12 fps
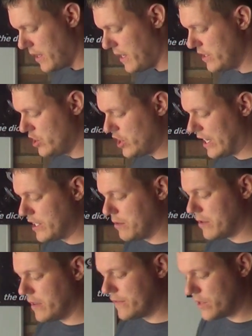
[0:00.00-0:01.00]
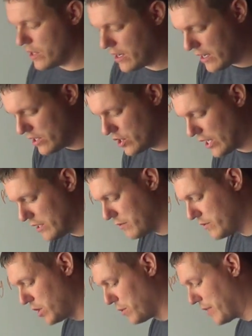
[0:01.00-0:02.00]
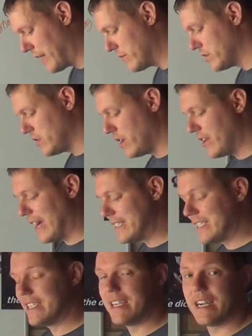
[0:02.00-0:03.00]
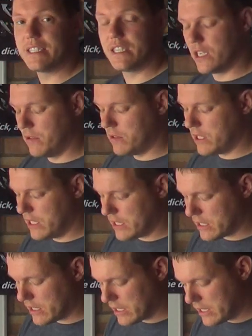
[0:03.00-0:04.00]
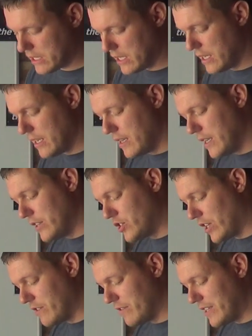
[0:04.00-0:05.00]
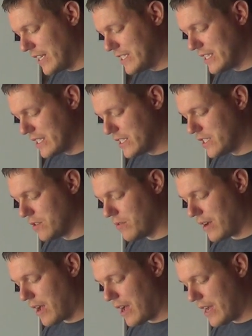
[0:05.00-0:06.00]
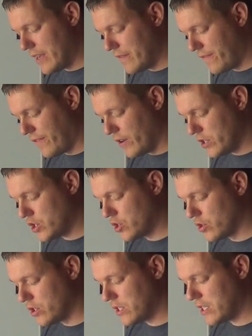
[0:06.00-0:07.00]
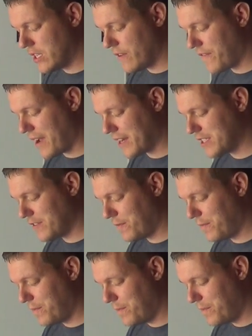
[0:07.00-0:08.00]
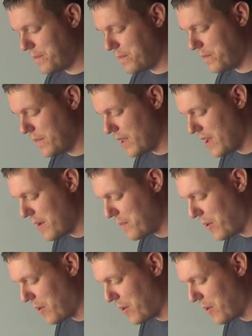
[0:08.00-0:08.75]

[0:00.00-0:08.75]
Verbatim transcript: in January of in January of 2000, uh, 1992, Jesus Christ, in January 1992, I first studied the effects of uh,